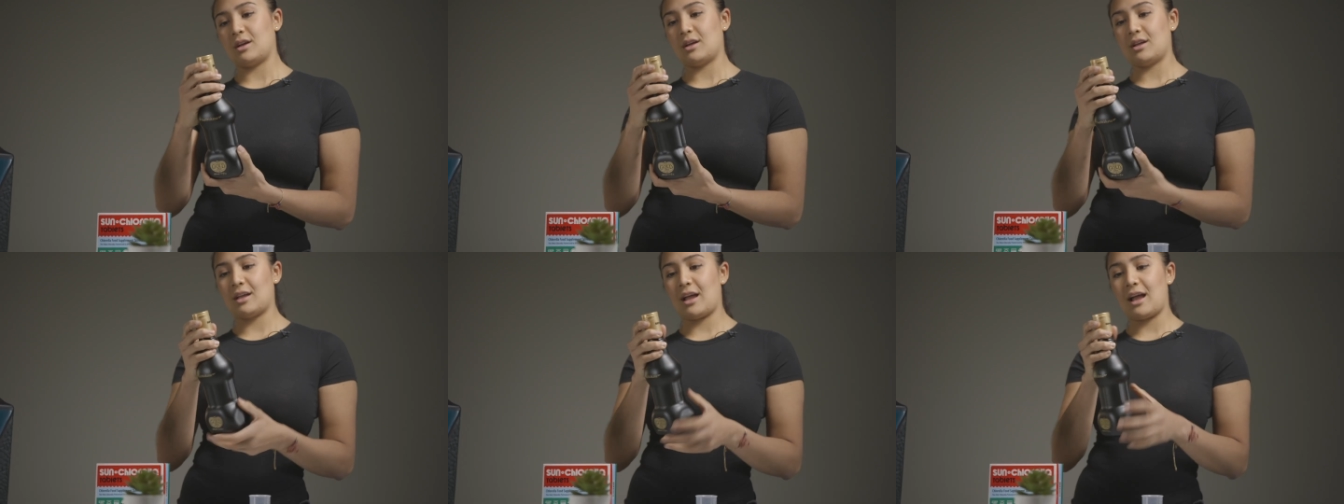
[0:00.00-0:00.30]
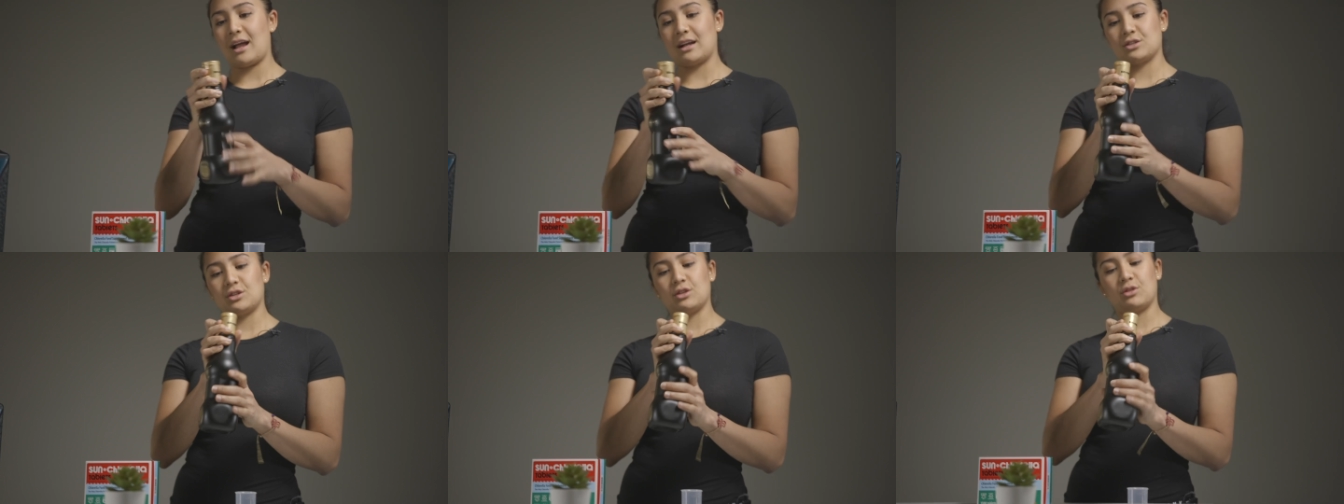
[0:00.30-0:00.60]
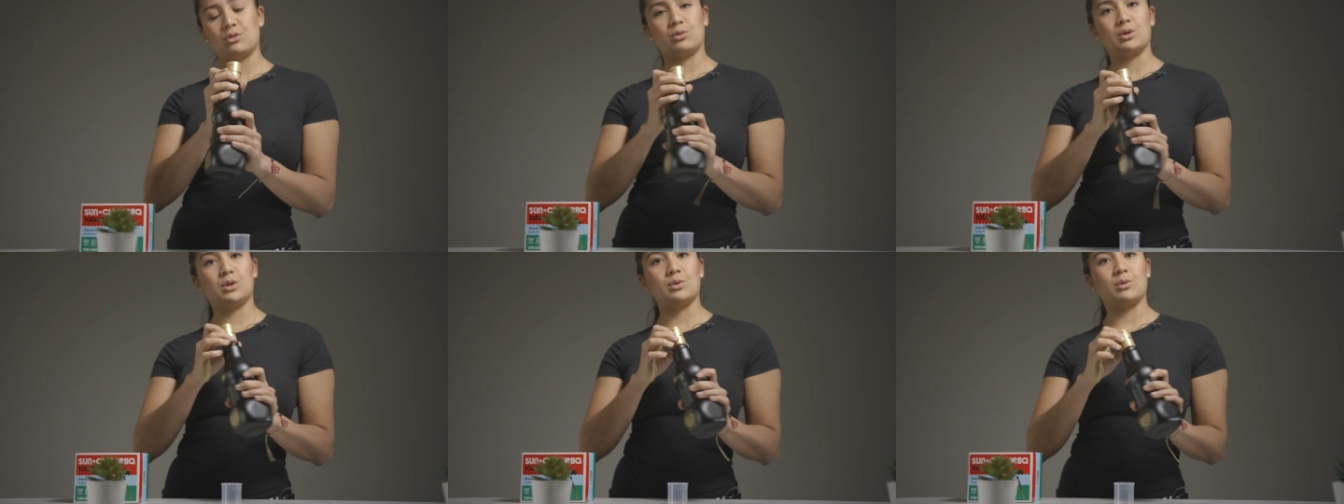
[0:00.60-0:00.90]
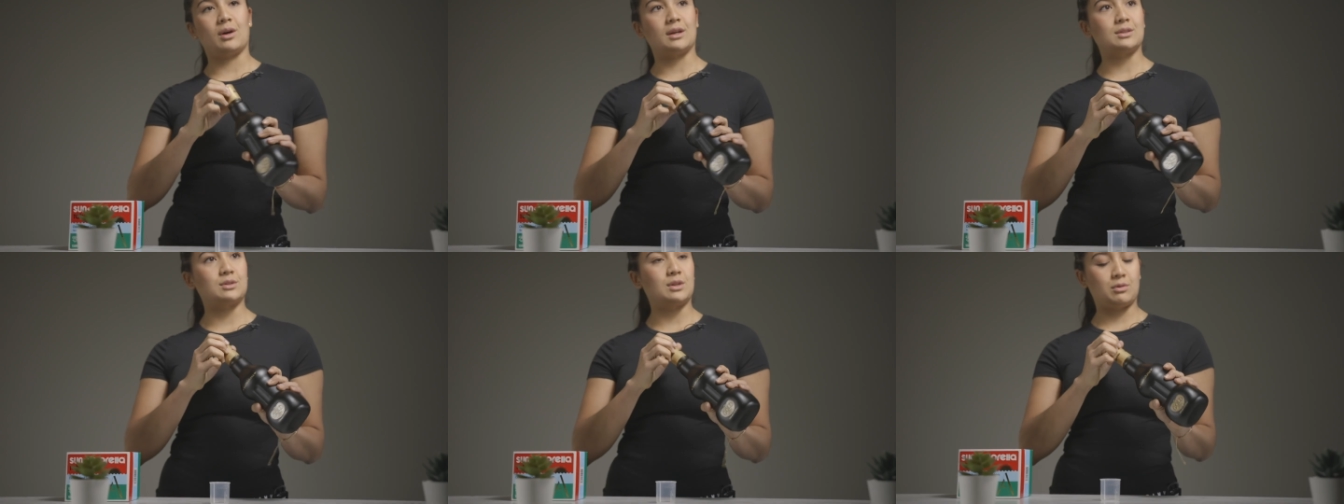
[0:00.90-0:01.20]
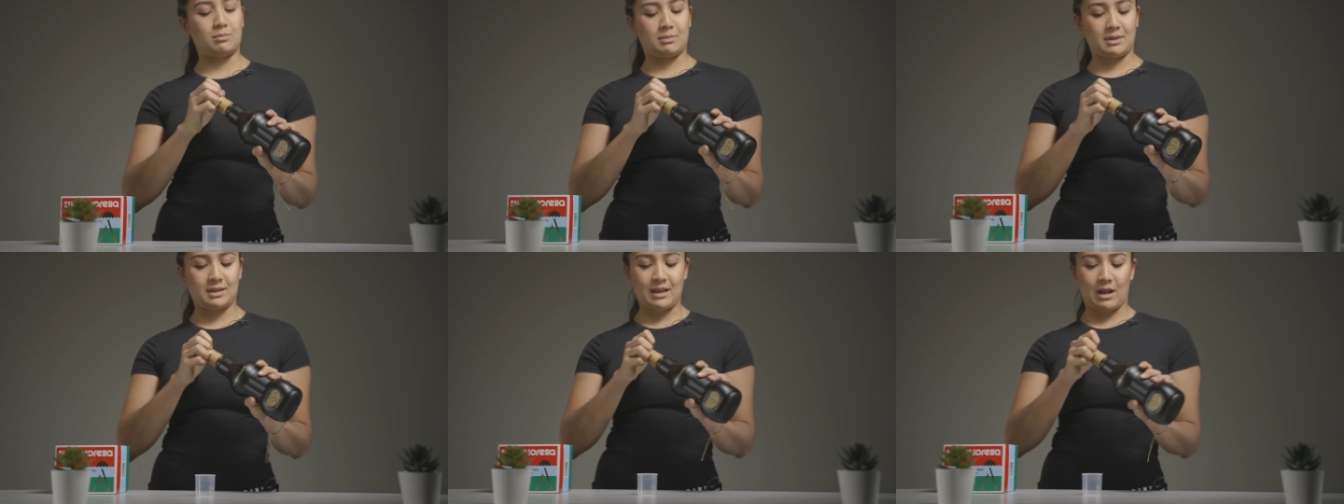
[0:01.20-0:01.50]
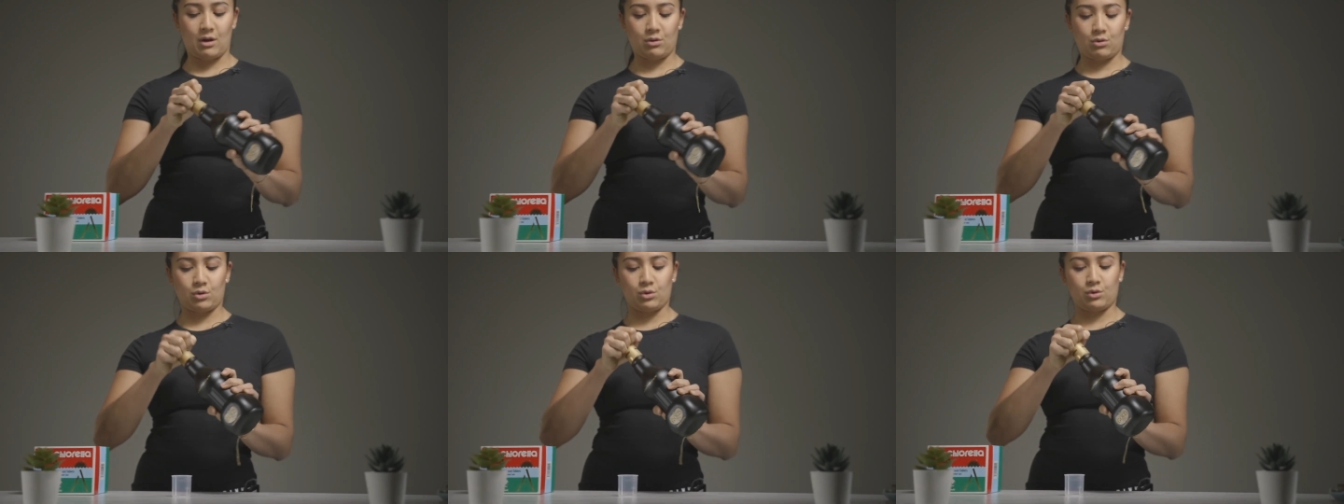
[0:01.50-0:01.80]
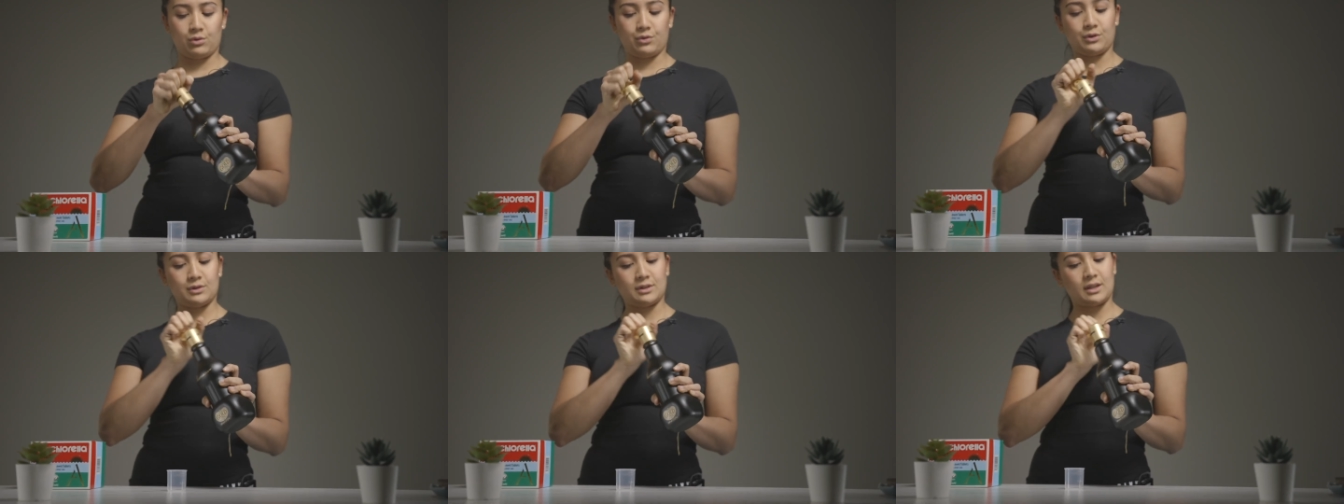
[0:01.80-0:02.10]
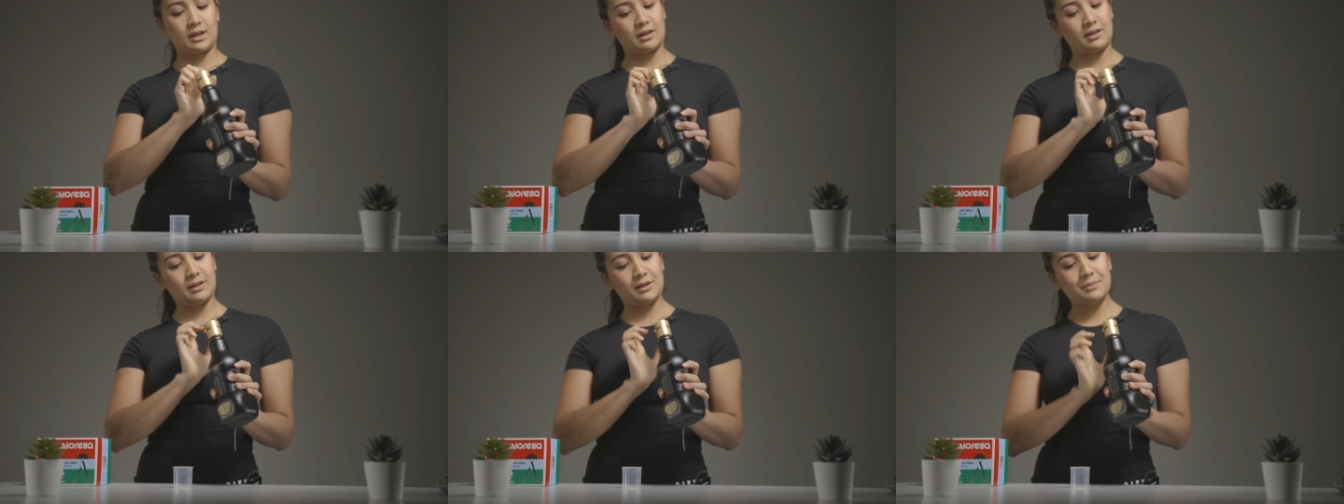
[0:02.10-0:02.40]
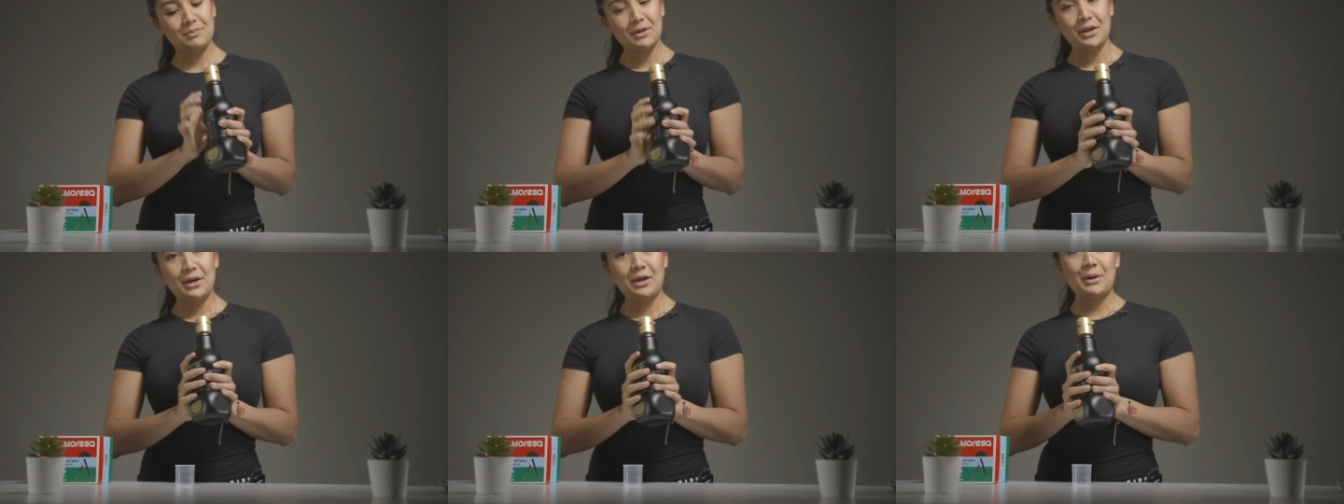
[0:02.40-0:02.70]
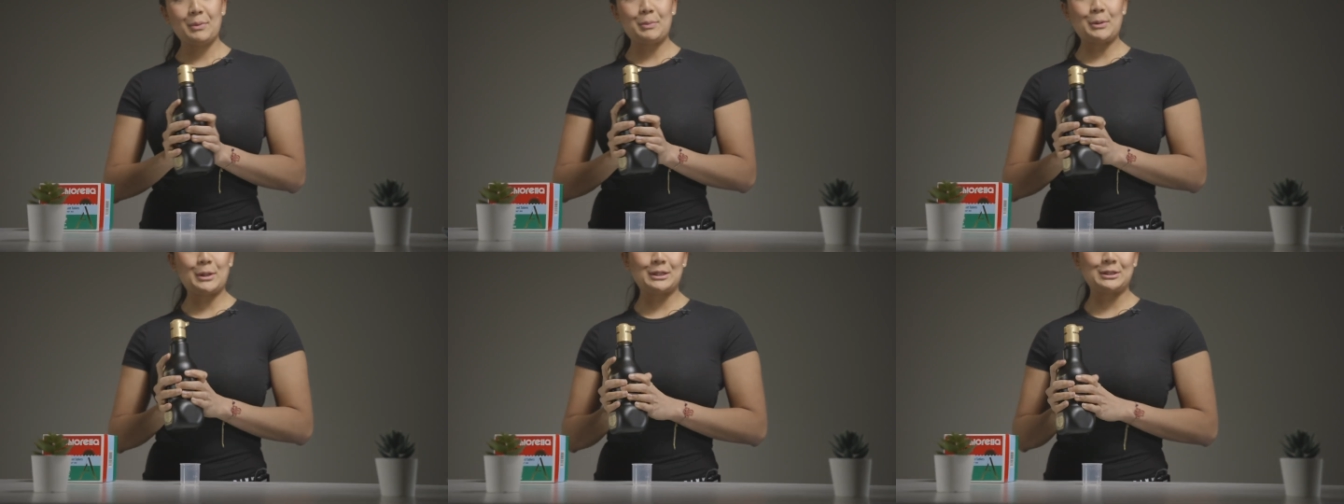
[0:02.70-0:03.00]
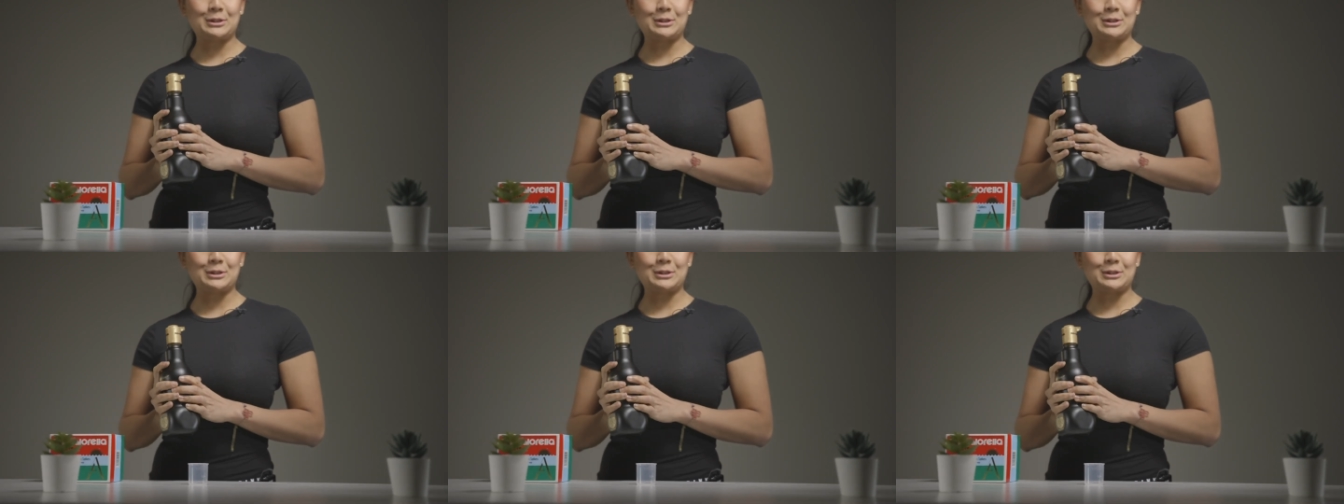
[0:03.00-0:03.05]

I actually thought you guys could meet alcohol for a second here, but